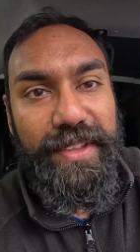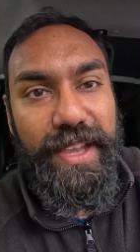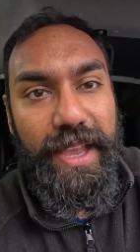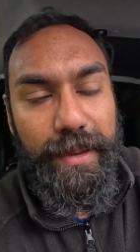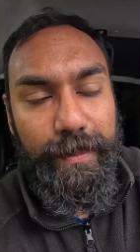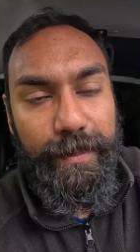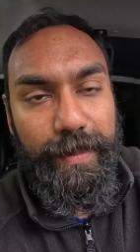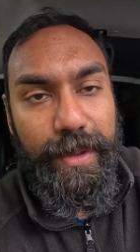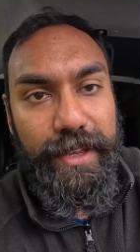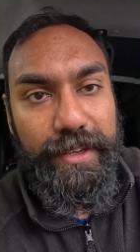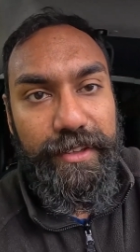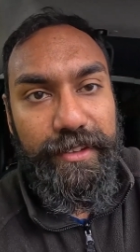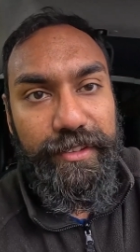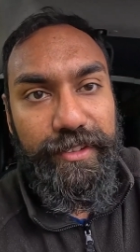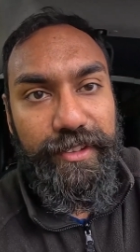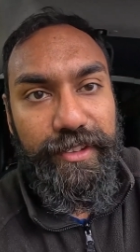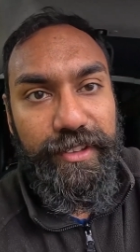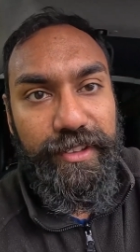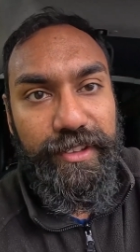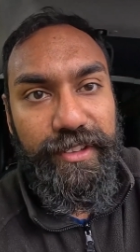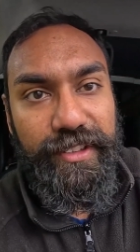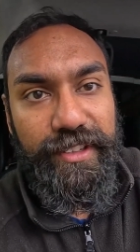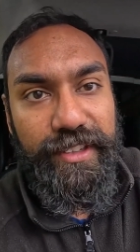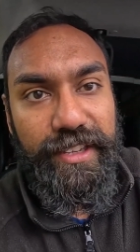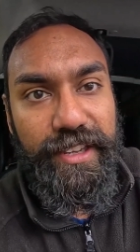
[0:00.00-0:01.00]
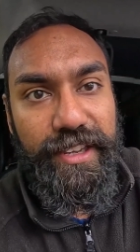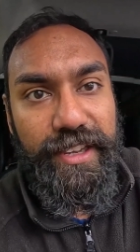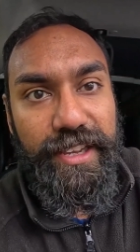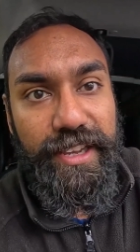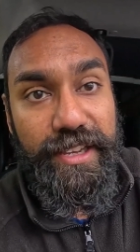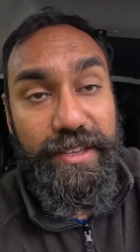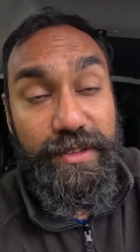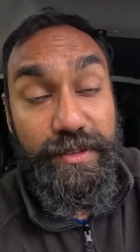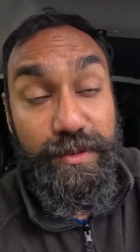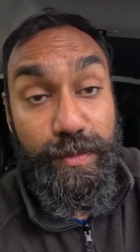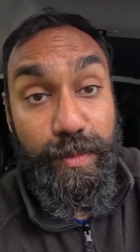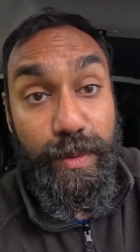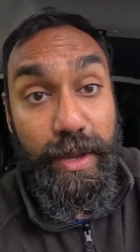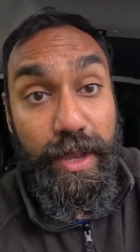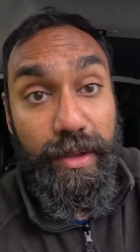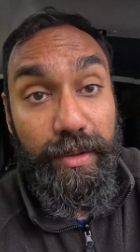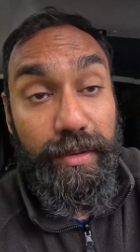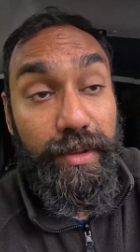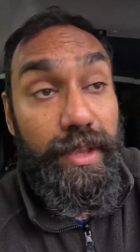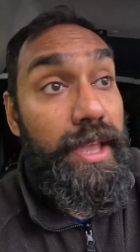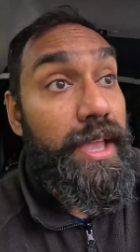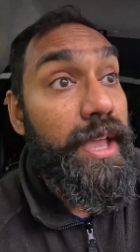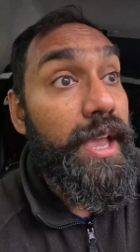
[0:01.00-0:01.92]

at Penistone as well.